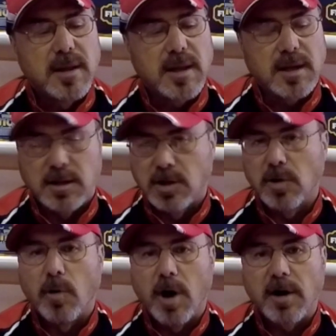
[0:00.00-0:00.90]
in clear
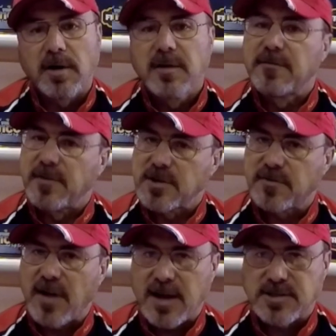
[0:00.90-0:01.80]
water, fish
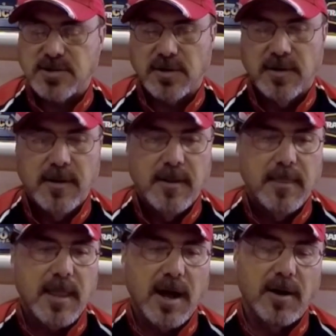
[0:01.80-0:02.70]
faster.
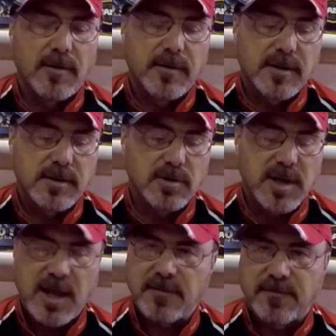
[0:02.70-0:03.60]
Now, you
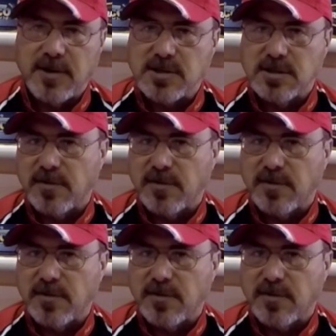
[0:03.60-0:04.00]
can't fish as